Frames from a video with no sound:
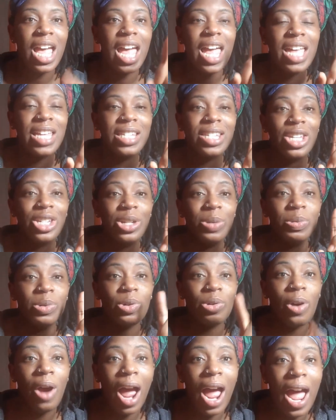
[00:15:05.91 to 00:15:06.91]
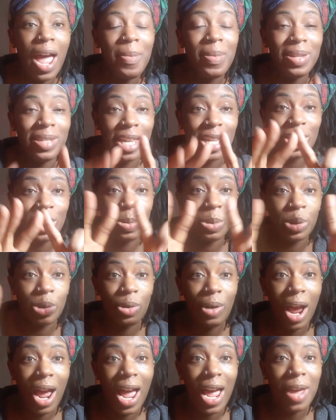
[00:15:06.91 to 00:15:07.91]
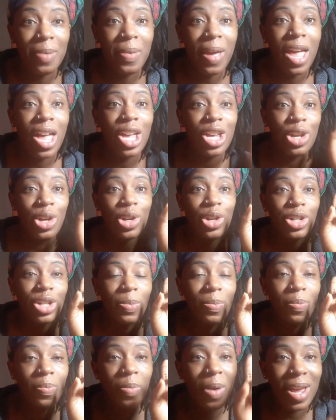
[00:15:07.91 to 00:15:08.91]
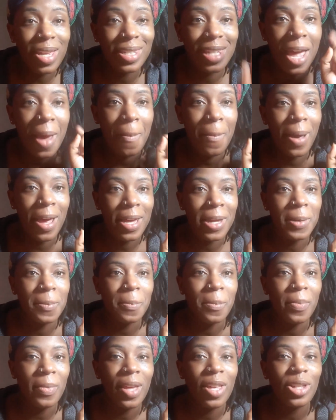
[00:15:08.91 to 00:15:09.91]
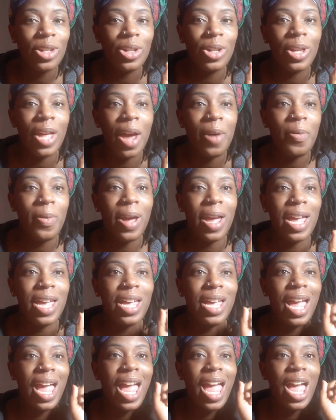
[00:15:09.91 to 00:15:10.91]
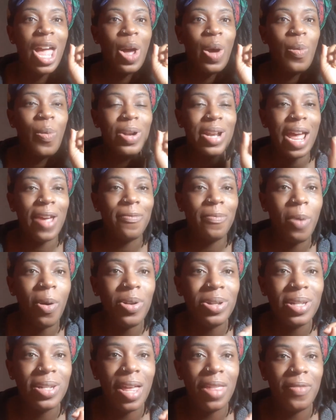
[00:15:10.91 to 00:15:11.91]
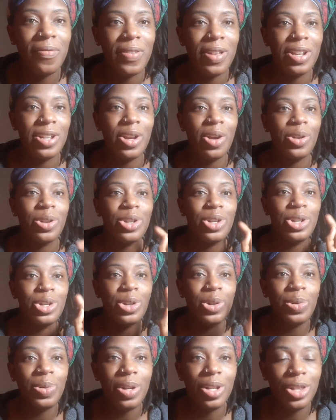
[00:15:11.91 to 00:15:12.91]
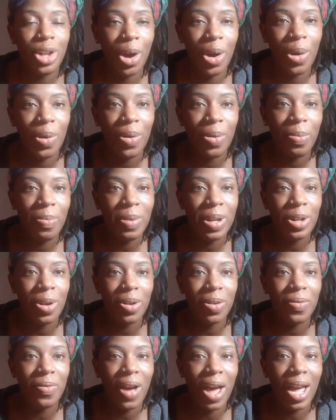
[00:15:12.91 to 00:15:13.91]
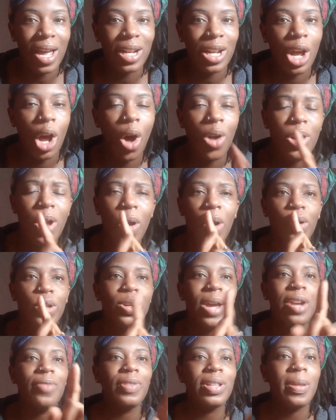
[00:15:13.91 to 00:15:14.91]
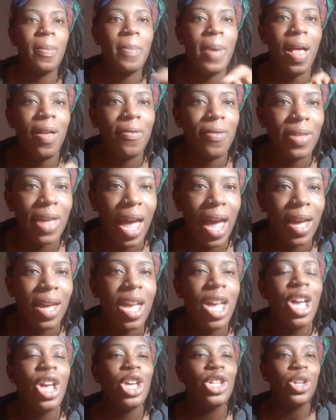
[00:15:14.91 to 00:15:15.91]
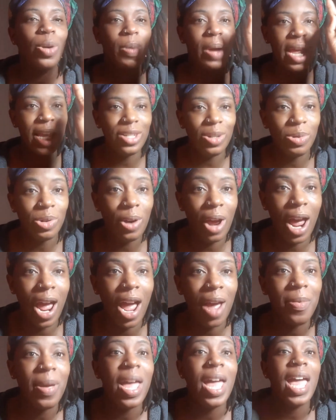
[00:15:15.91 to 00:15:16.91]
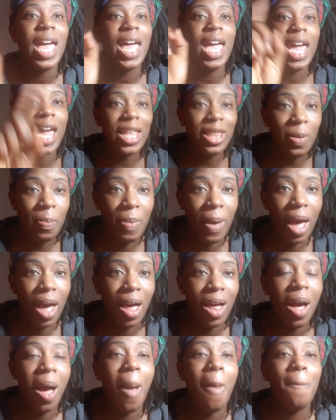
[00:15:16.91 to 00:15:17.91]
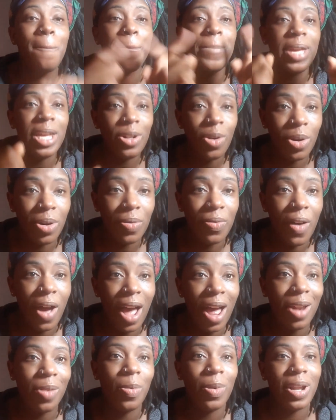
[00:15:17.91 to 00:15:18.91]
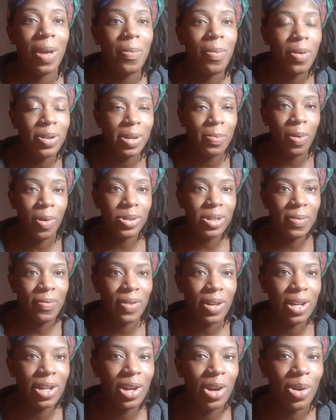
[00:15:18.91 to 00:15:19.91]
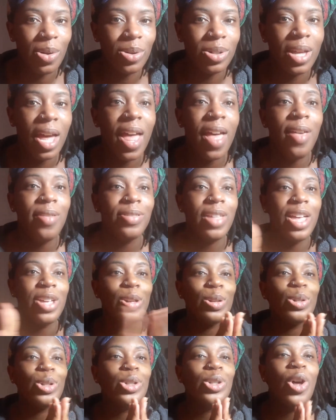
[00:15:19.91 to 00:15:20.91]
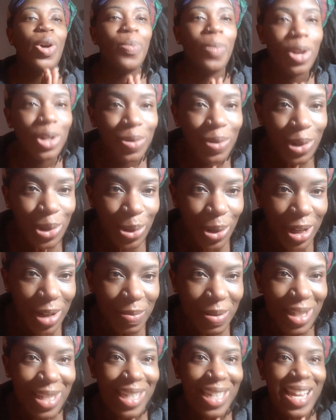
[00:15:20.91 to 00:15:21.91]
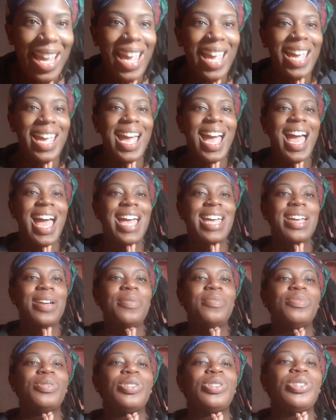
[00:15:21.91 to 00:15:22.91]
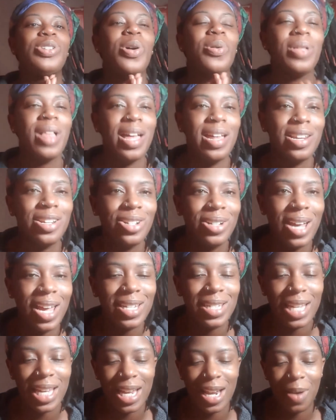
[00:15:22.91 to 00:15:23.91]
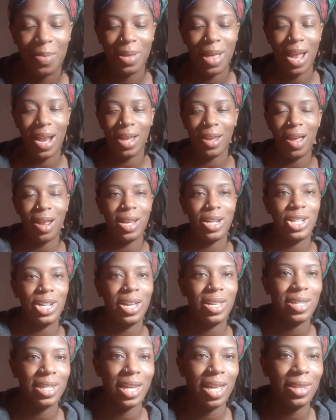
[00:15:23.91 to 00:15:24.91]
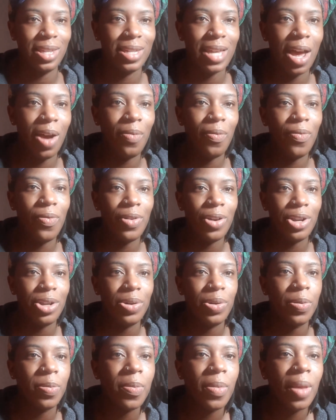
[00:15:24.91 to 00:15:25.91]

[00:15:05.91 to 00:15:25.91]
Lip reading: It's a subscribe. It says subscribe. You should press that button so that way when I post another video, you will know, be notified. Oh no, you got to ring the bell for that. So hit subscribe, hit the bell, be notified when I post up videos. Thank you so much for joining me today. I am so glad that you guys are here. I'm glad I got a chance to get this out for you.